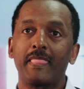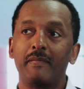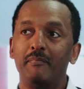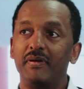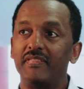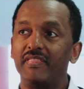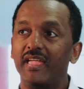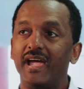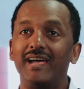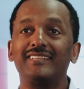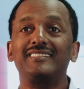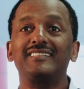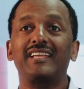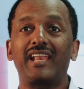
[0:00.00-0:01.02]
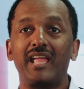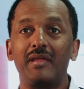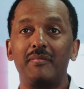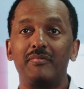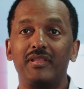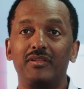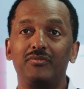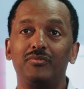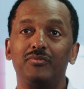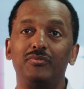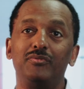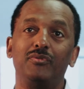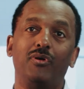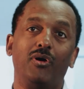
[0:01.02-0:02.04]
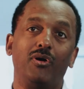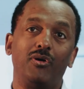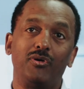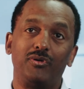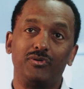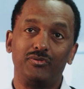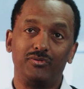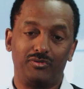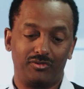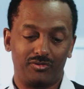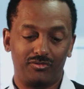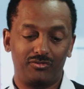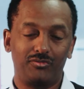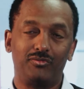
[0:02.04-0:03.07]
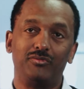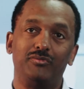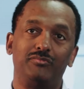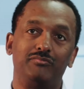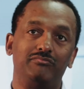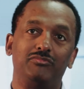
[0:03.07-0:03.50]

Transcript: but they ascribe that to God or to